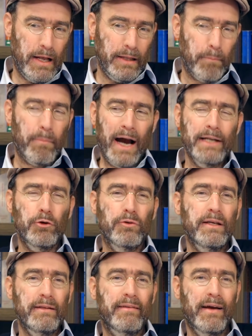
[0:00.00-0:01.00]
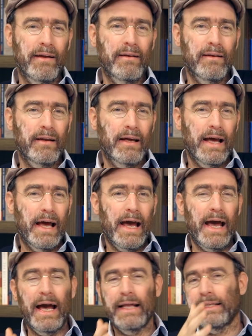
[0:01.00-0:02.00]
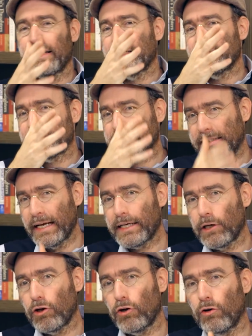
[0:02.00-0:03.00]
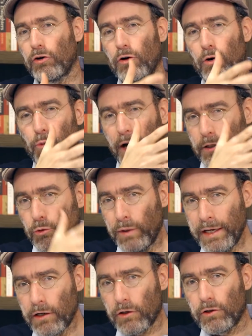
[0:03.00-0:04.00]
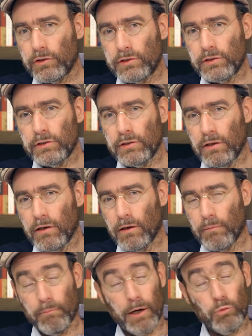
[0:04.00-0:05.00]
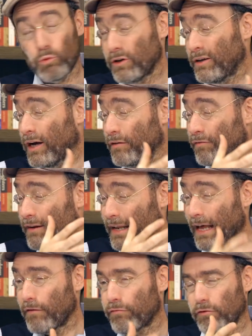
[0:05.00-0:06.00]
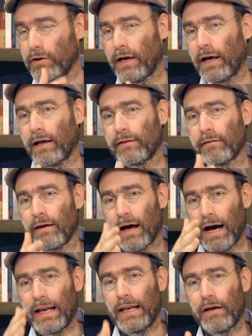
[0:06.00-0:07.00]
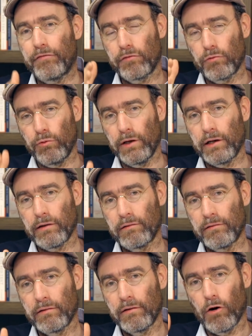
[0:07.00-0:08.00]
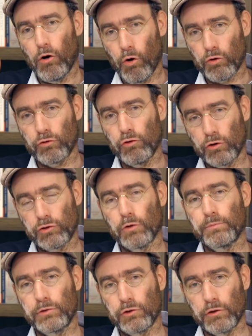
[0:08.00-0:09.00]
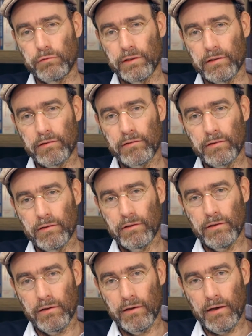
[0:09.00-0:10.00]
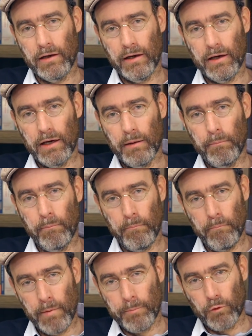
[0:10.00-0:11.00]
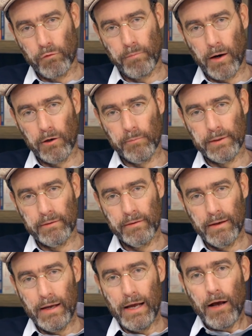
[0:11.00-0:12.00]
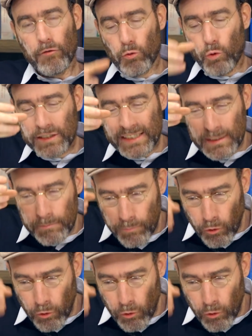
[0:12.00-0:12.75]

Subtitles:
The Beit Yehudi then had secular right-wingers, but would have never had a left-winged Orthodox observant member of parliament. So what is